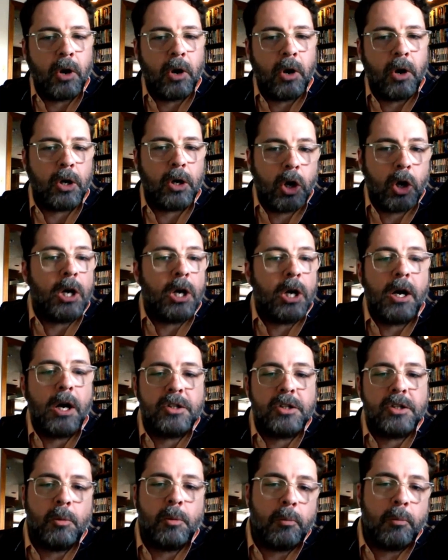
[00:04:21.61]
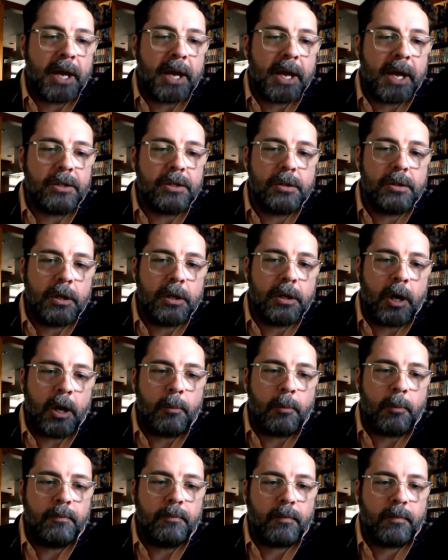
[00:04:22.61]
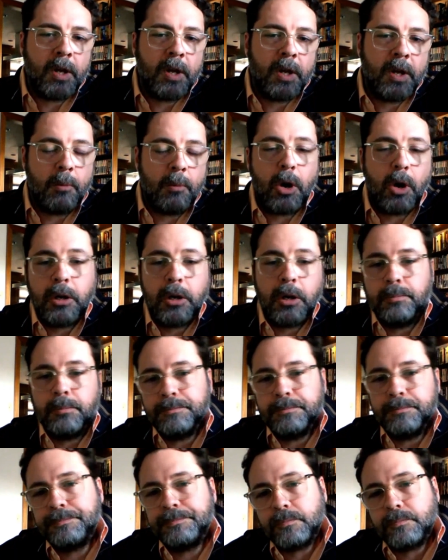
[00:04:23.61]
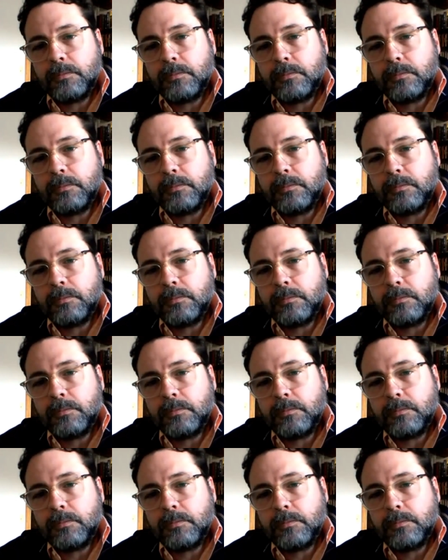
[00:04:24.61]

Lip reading: of our current customer base in the market.